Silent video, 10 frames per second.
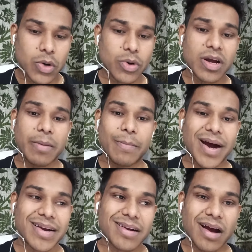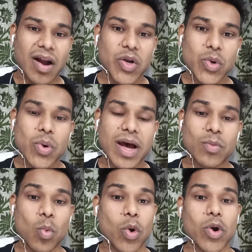don't combine cardio
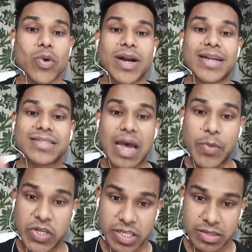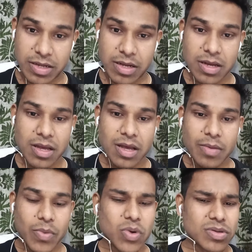and workout simultaneously
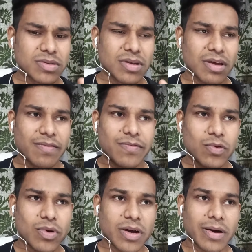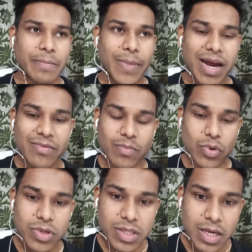because if you combine
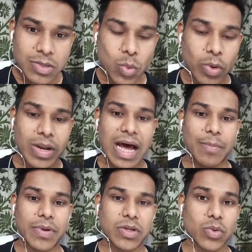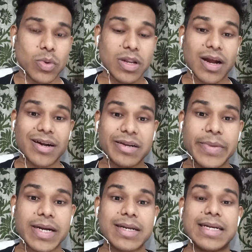both the things what will happen you will
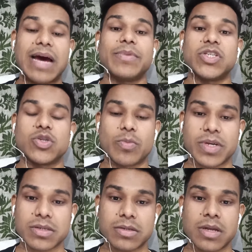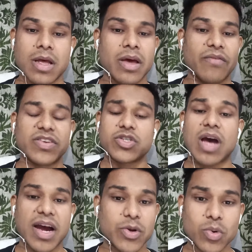ultimately damaging your muscles which
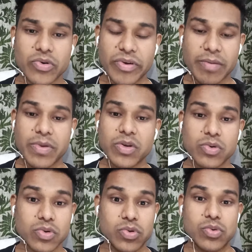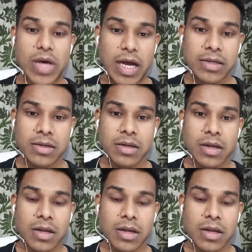i don't recommend you to do that